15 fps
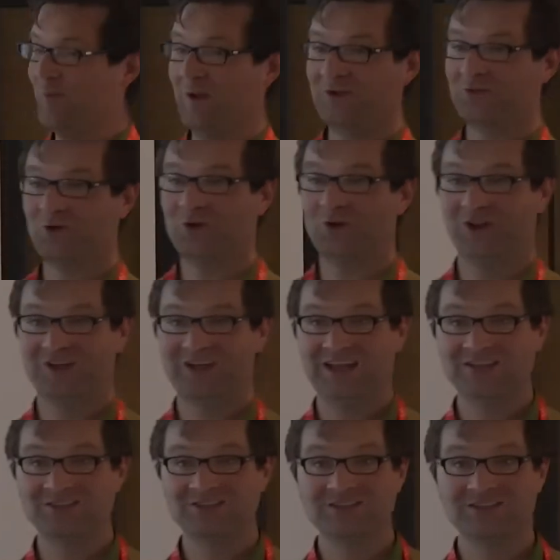much for your
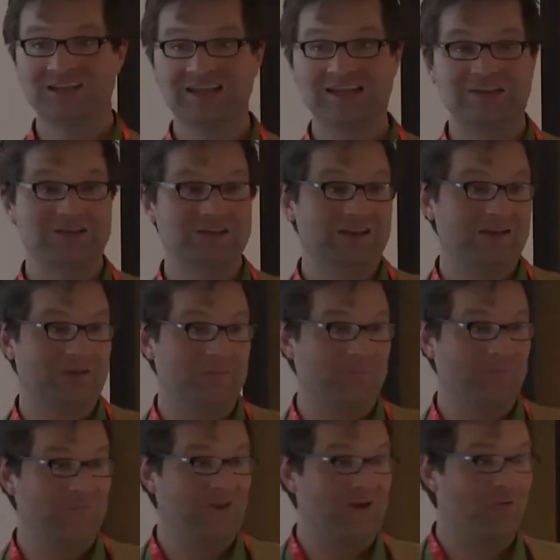attention.
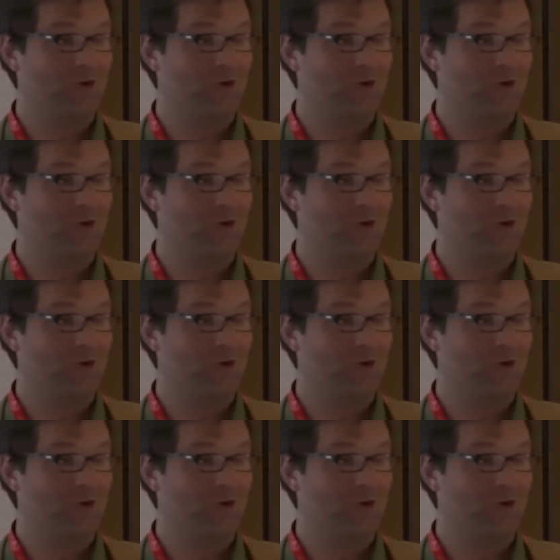And we are